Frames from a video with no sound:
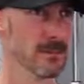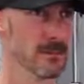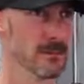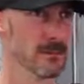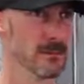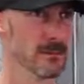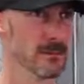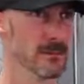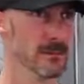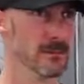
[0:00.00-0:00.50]
there.
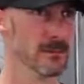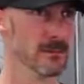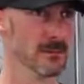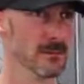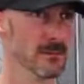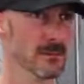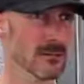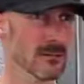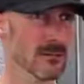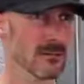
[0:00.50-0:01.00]
Absolutely
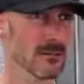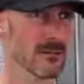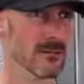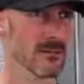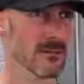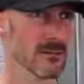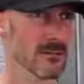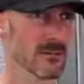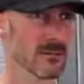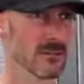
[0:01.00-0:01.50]

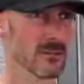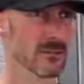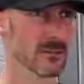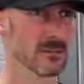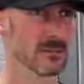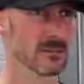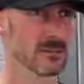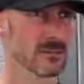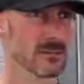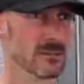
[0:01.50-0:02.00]
ridiculous.
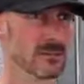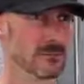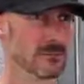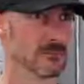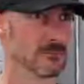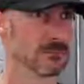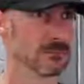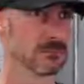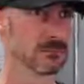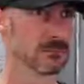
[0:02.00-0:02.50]

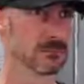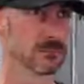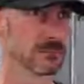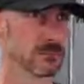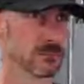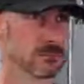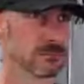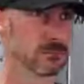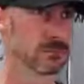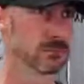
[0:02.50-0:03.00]
So
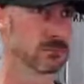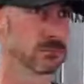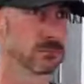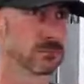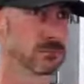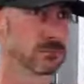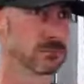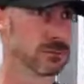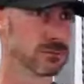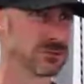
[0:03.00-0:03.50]
the
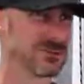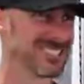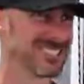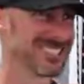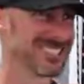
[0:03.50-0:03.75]
pressing